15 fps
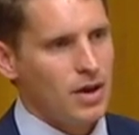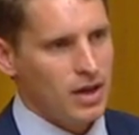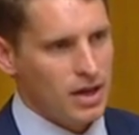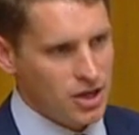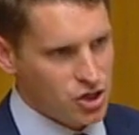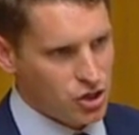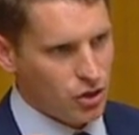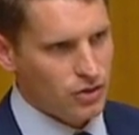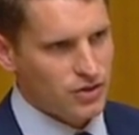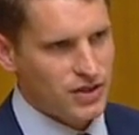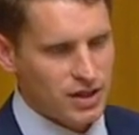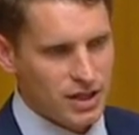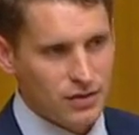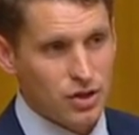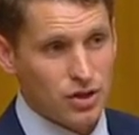he showed
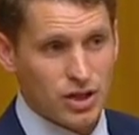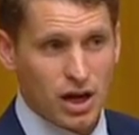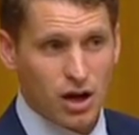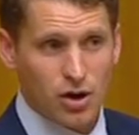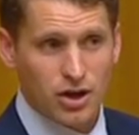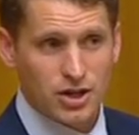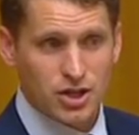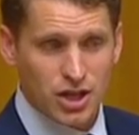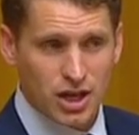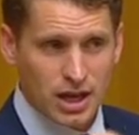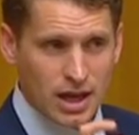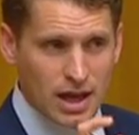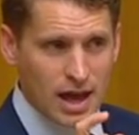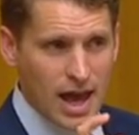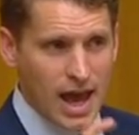significant courage,
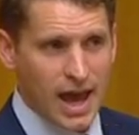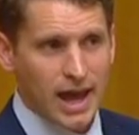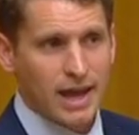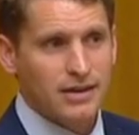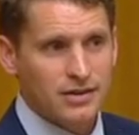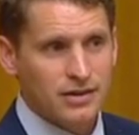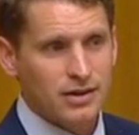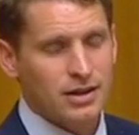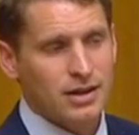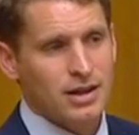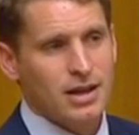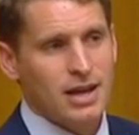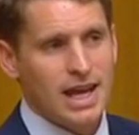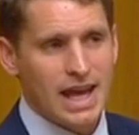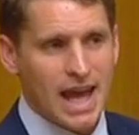and
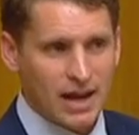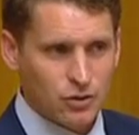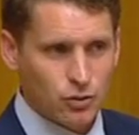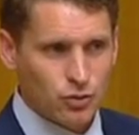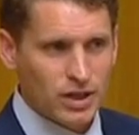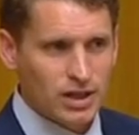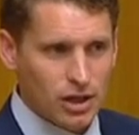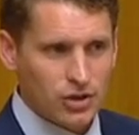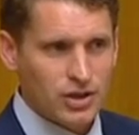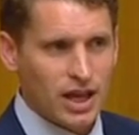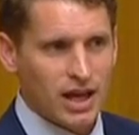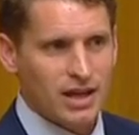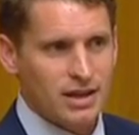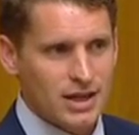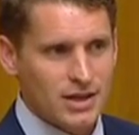he had to
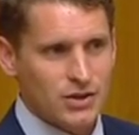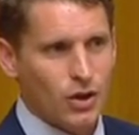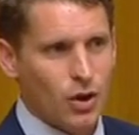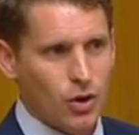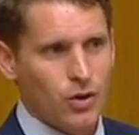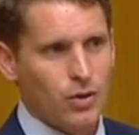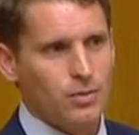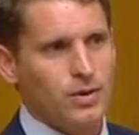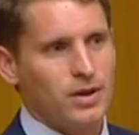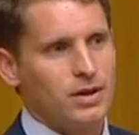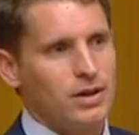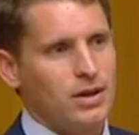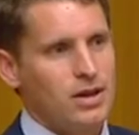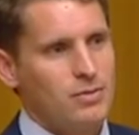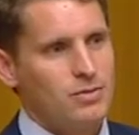relocate his home
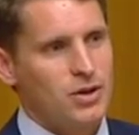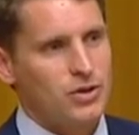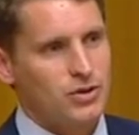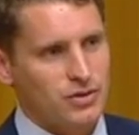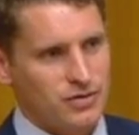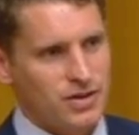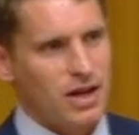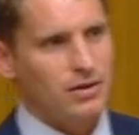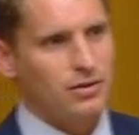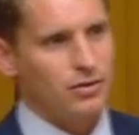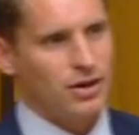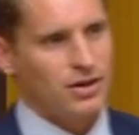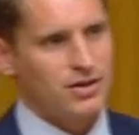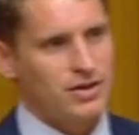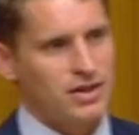because of death
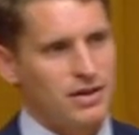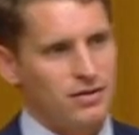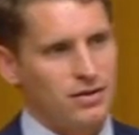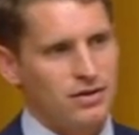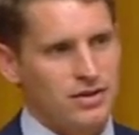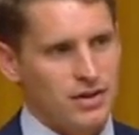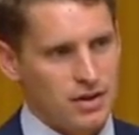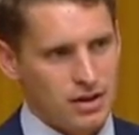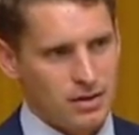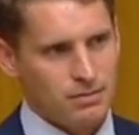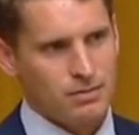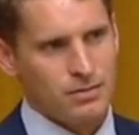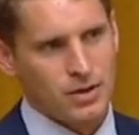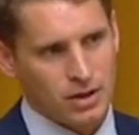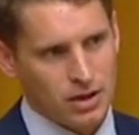threats given to
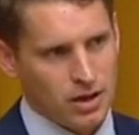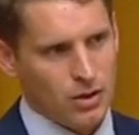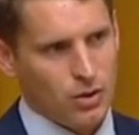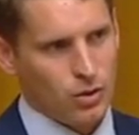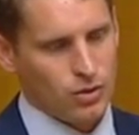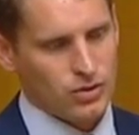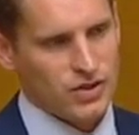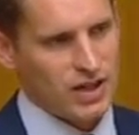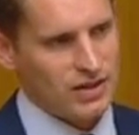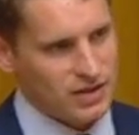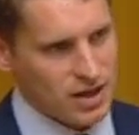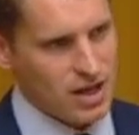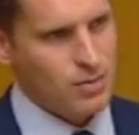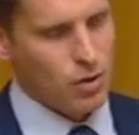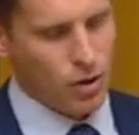him or sent
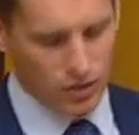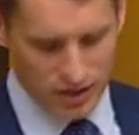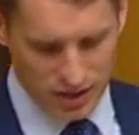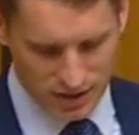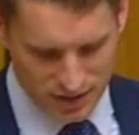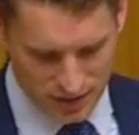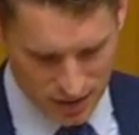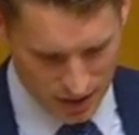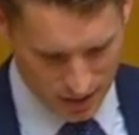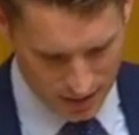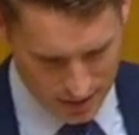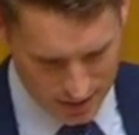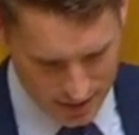to him on the internet.